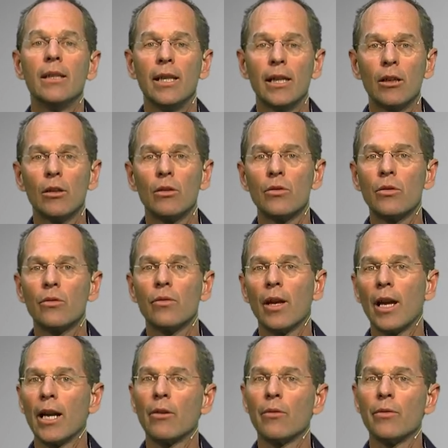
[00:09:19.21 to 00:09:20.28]
inclusive
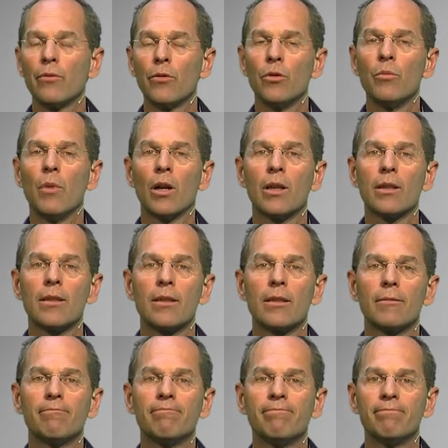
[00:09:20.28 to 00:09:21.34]
agri-food markets.